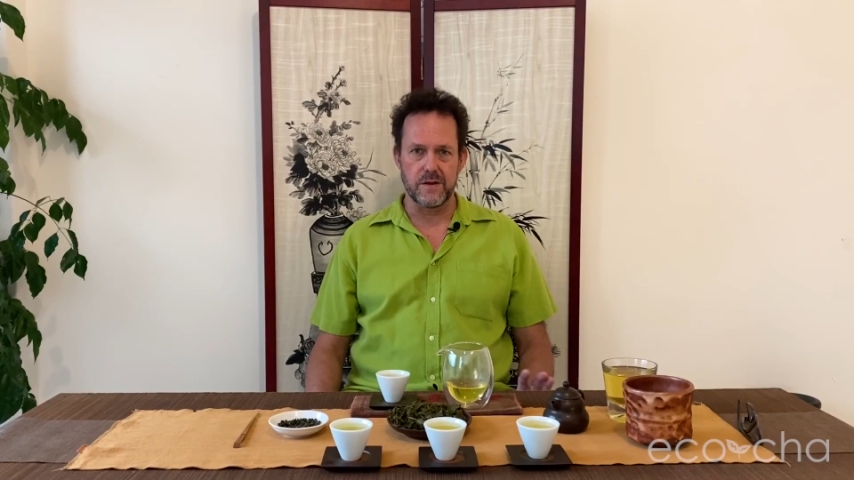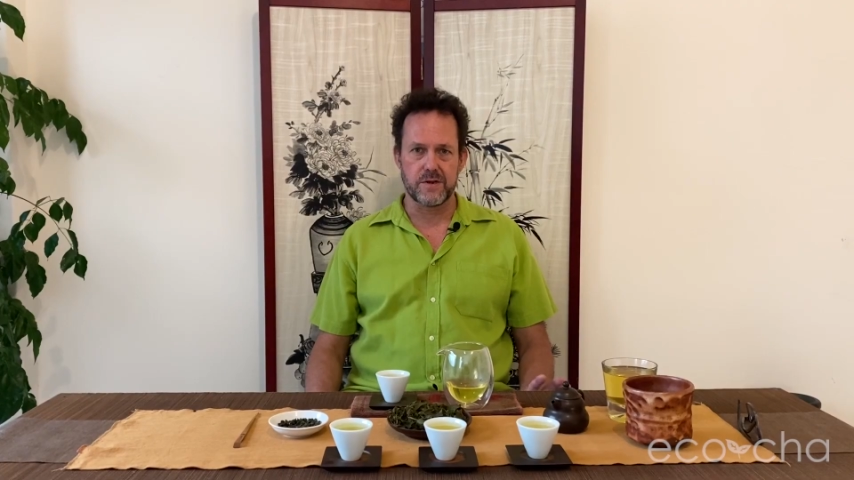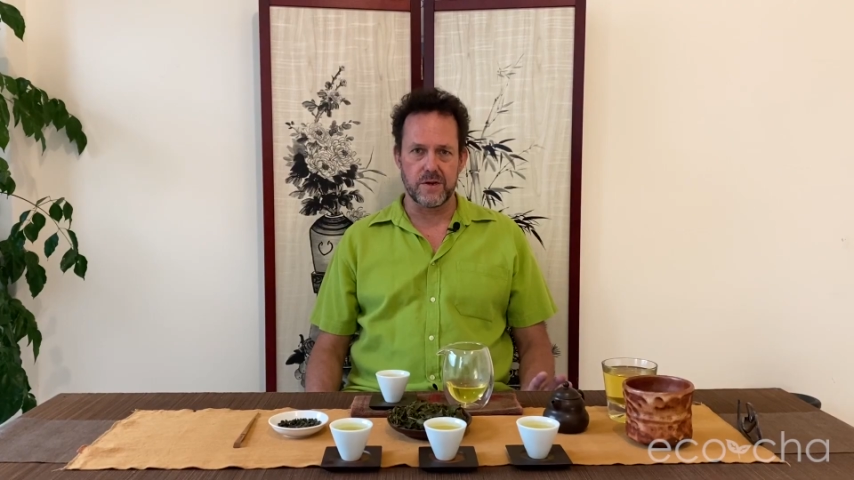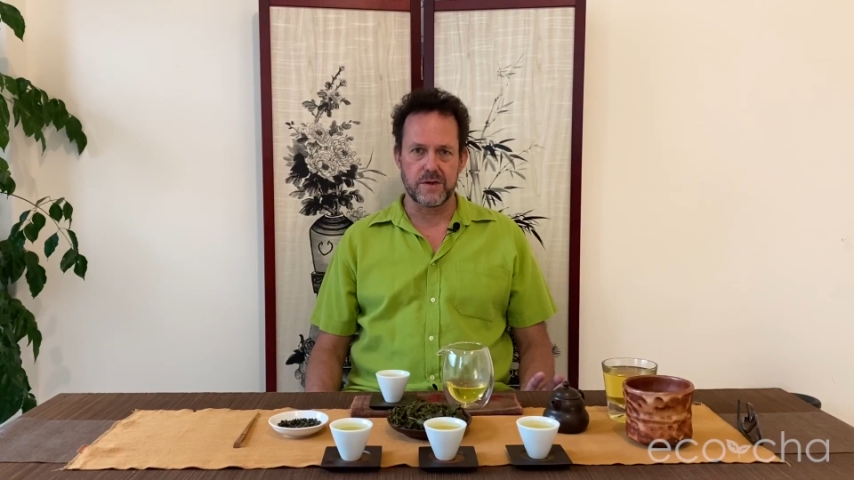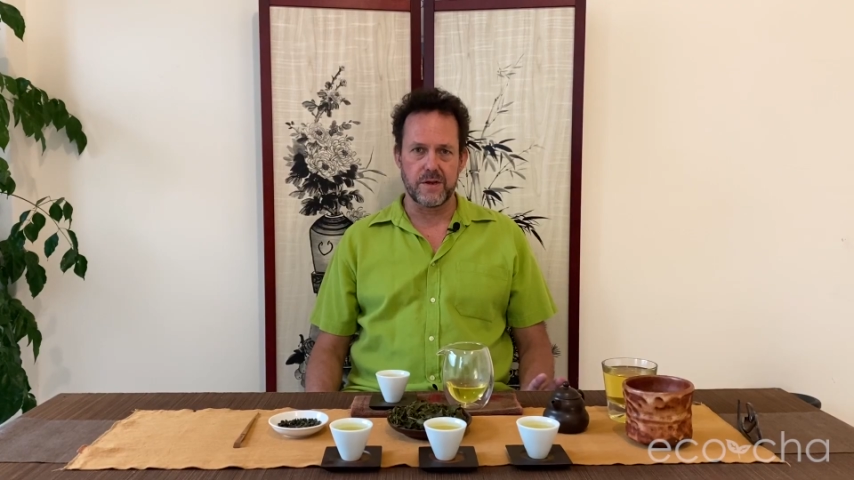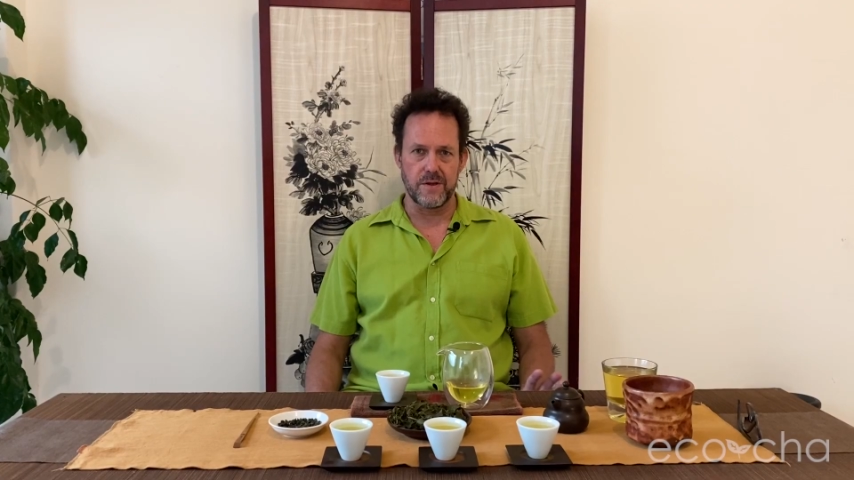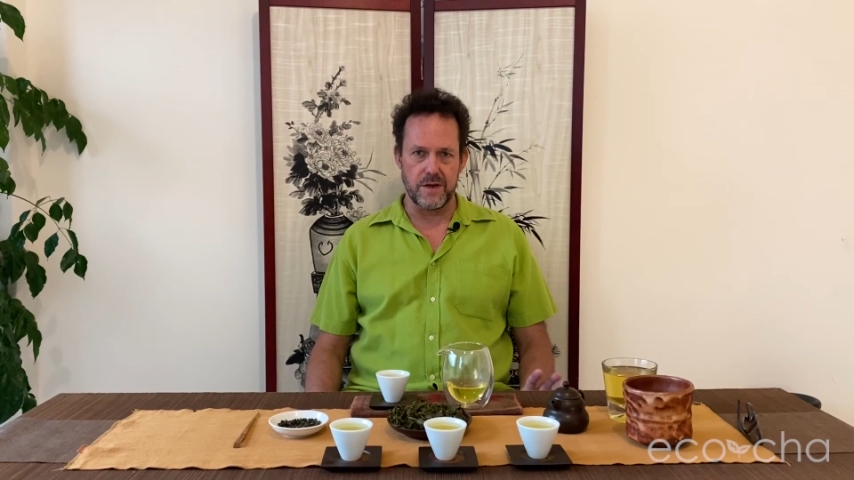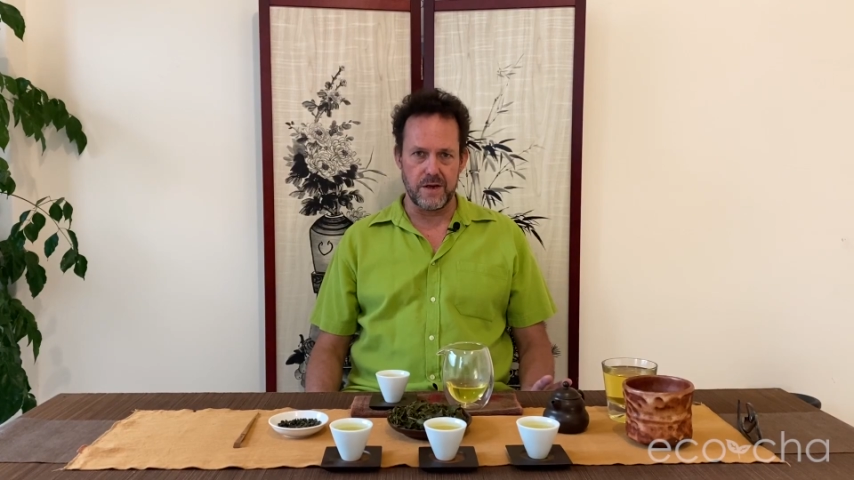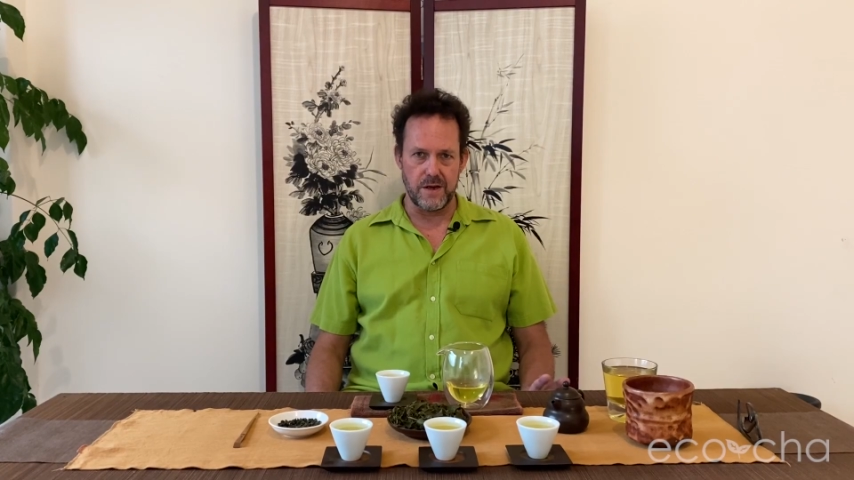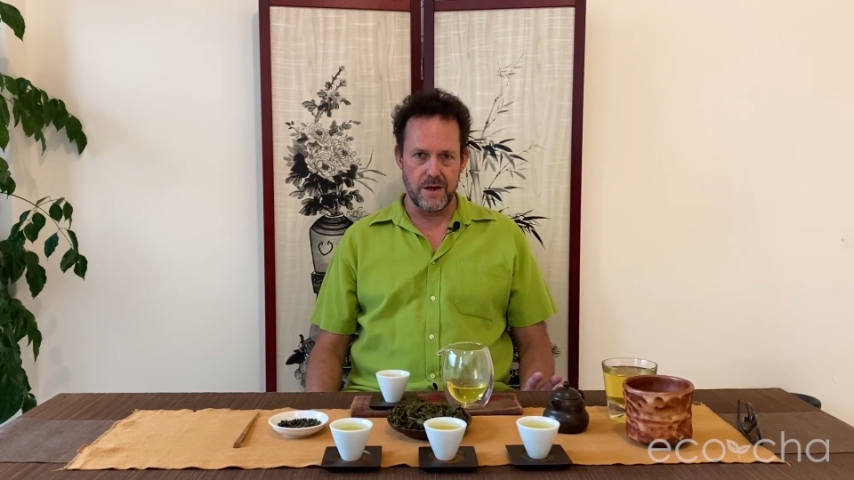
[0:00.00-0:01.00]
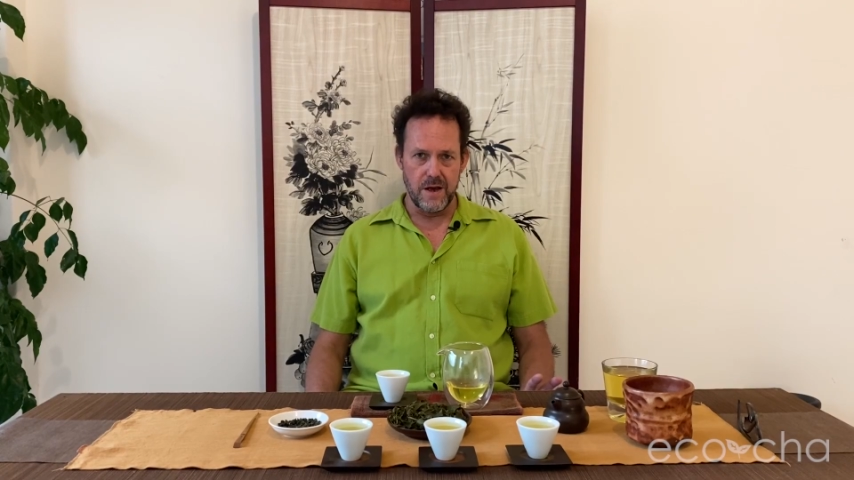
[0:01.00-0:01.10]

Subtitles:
just the